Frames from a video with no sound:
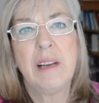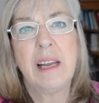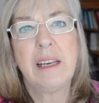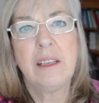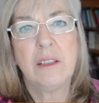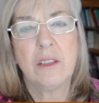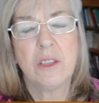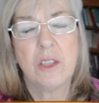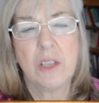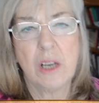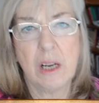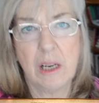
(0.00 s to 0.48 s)

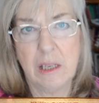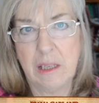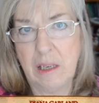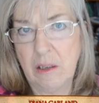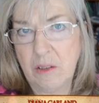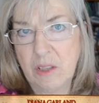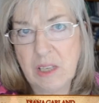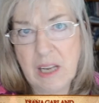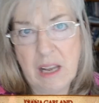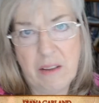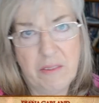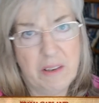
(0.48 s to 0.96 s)
native chart
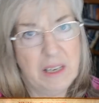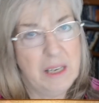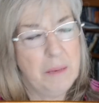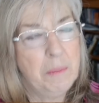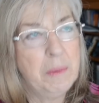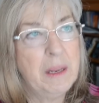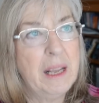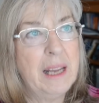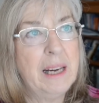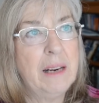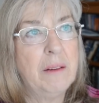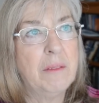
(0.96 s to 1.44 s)
not to have any
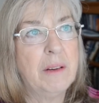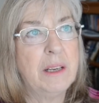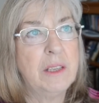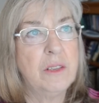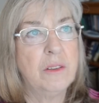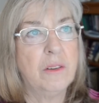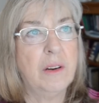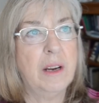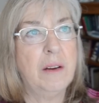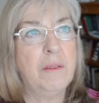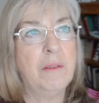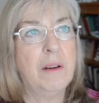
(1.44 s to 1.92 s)
planet
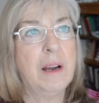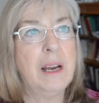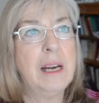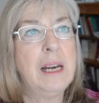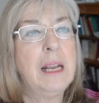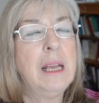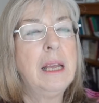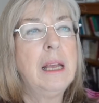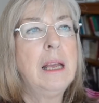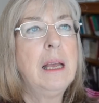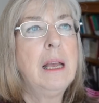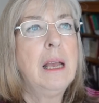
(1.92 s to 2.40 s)
retrograde,
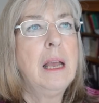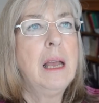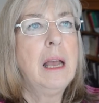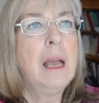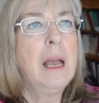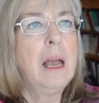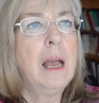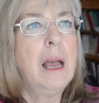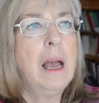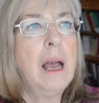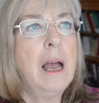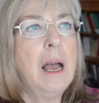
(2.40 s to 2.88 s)
right?
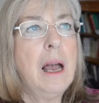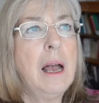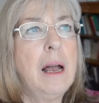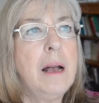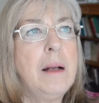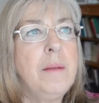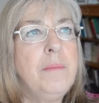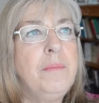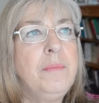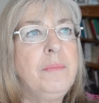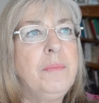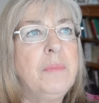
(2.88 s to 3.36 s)

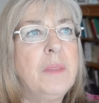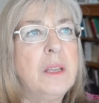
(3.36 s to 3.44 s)
I